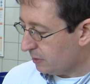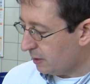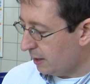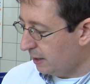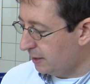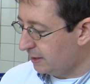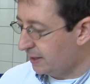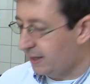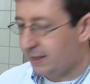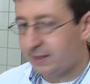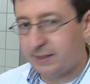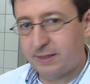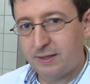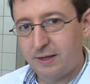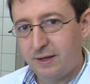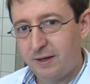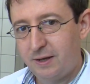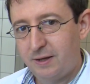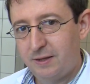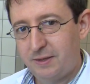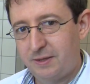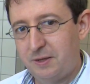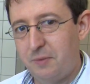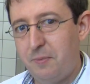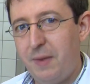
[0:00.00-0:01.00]
And that's
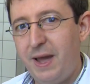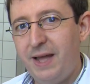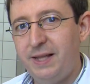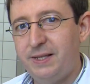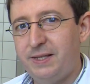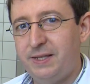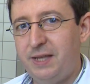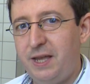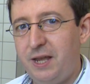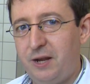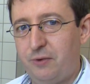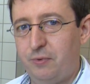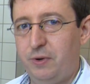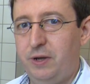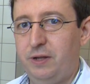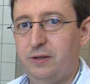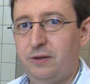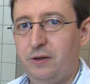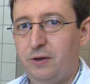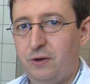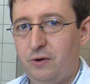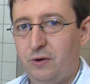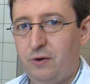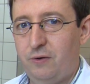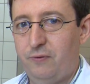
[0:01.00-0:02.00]
the main secret
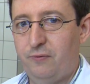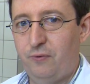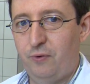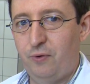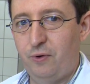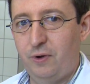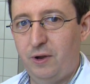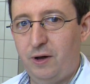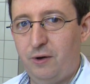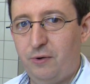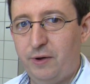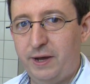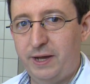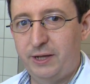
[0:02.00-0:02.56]
of all our